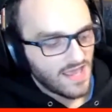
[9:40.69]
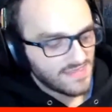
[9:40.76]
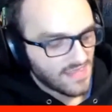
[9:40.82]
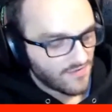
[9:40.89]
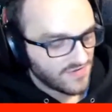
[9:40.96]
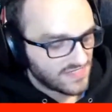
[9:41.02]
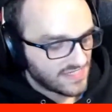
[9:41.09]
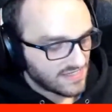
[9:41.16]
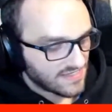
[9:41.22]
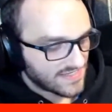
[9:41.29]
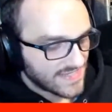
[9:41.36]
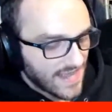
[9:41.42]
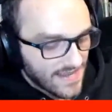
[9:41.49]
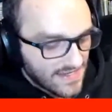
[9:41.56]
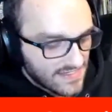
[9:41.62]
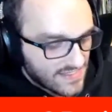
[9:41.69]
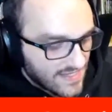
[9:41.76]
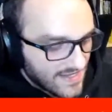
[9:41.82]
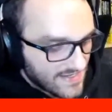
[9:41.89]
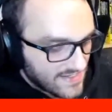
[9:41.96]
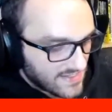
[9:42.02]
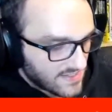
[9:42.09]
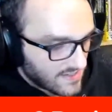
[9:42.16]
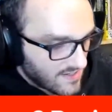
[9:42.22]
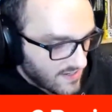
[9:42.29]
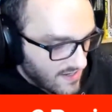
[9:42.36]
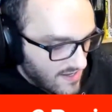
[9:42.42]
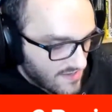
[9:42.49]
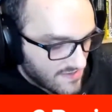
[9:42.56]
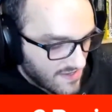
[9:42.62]
Then we see the scientist
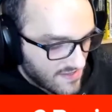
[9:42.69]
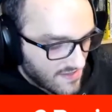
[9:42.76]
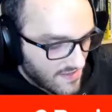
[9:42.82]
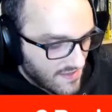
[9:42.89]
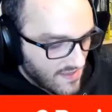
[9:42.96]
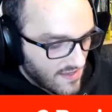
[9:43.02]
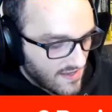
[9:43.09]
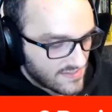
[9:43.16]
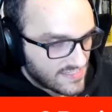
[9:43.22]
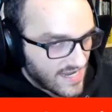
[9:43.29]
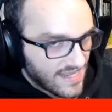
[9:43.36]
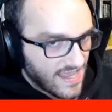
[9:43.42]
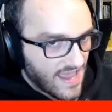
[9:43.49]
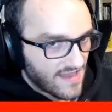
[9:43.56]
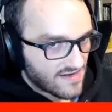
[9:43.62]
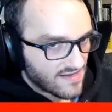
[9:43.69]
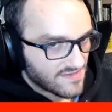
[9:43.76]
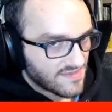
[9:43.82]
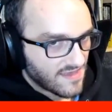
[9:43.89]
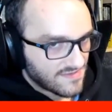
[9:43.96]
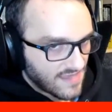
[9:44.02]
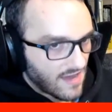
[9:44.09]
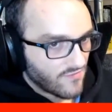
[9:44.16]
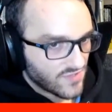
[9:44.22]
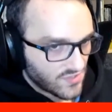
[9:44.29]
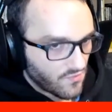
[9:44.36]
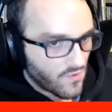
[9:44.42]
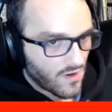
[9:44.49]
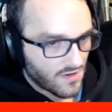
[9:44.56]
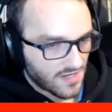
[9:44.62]
Diana that was
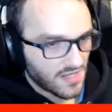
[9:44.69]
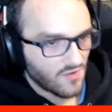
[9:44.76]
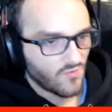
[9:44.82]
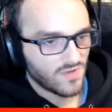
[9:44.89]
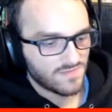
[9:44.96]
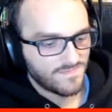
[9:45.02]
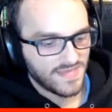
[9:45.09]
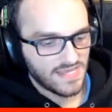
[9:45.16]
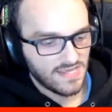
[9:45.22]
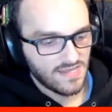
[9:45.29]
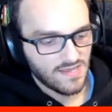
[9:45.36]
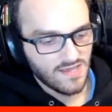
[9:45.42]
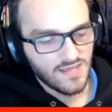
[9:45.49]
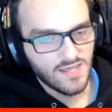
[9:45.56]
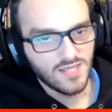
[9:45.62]
working with B.